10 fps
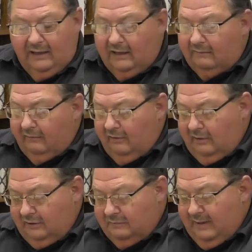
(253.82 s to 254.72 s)
And very
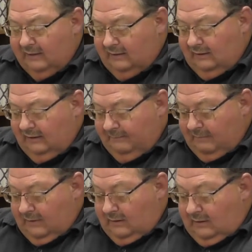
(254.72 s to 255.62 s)
unexpectedly.
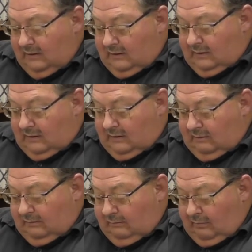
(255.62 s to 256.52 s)

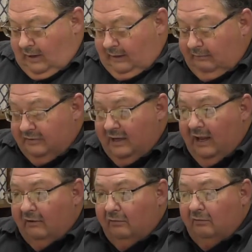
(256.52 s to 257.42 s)
Ronnie was an
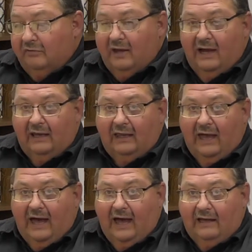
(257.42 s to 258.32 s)
outdoors kind of
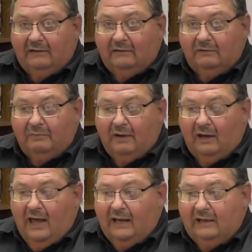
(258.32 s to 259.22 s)
guy, spent a
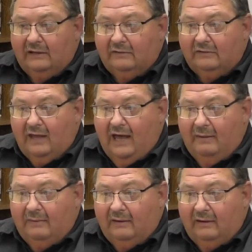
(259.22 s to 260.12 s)
lot of his
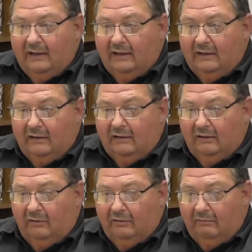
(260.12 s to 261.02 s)
time
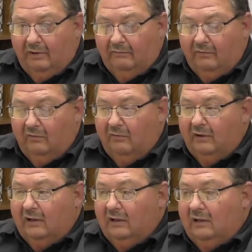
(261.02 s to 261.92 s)
on the river
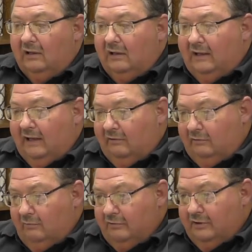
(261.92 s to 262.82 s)
and
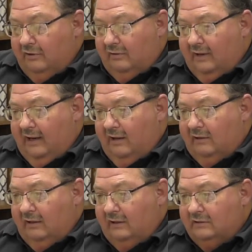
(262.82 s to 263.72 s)
outdoors here in town,
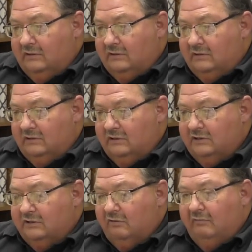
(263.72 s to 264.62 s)
and his
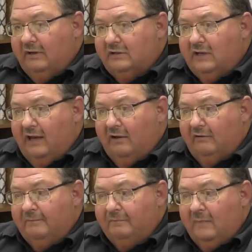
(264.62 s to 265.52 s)
sister reached out